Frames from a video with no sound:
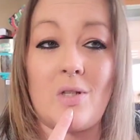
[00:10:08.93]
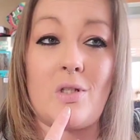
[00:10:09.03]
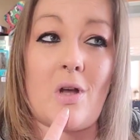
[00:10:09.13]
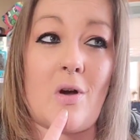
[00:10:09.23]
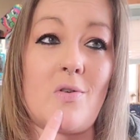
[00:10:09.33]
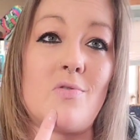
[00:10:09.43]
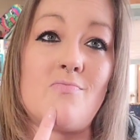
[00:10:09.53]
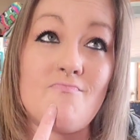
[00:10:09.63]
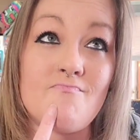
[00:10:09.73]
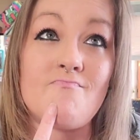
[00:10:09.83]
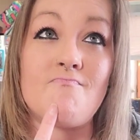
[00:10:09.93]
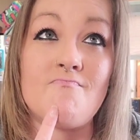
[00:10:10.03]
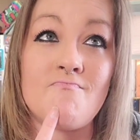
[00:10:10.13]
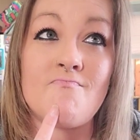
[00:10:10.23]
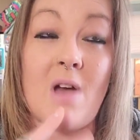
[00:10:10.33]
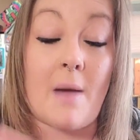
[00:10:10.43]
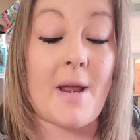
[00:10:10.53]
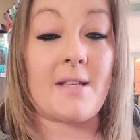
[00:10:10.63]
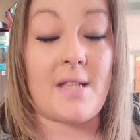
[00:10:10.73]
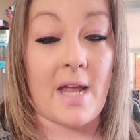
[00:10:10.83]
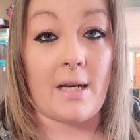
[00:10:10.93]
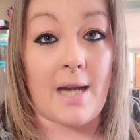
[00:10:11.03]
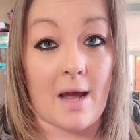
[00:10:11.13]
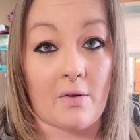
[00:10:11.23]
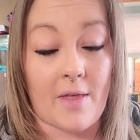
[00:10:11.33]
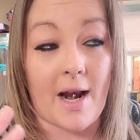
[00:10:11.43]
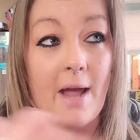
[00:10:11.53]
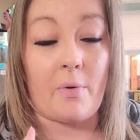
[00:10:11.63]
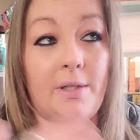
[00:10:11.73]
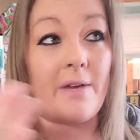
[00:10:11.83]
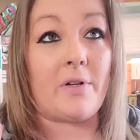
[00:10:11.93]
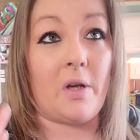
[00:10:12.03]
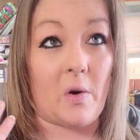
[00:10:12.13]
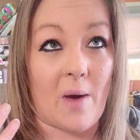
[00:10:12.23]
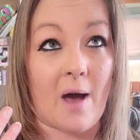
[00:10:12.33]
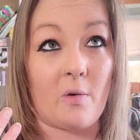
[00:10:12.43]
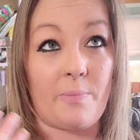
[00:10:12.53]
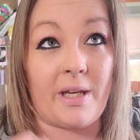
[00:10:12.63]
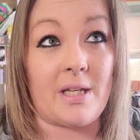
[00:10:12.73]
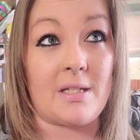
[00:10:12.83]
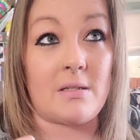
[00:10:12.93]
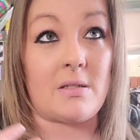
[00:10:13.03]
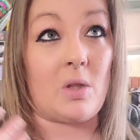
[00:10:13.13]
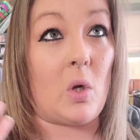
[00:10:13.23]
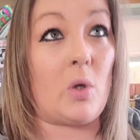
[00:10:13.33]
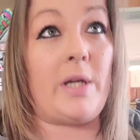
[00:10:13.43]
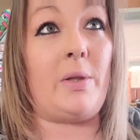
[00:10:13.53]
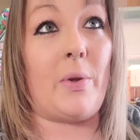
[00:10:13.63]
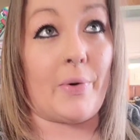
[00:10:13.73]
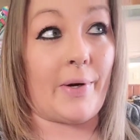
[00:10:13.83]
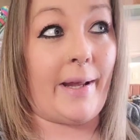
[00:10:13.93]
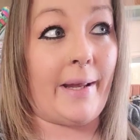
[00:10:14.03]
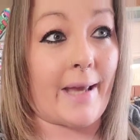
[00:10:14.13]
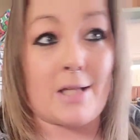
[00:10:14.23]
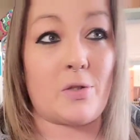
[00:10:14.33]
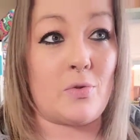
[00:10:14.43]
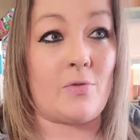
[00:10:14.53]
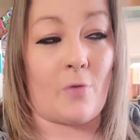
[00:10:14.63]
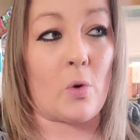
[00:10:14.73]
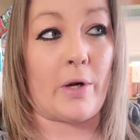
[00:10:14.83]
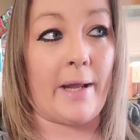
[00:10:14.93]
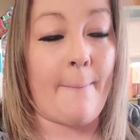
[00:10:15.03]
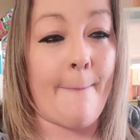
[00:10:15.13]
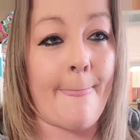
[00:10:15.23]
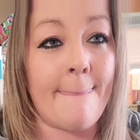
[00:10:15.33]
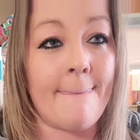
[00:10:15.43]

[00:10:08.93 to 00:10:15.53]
so I'm not saying now that I will never go out because lordy lordy, guess who's 40?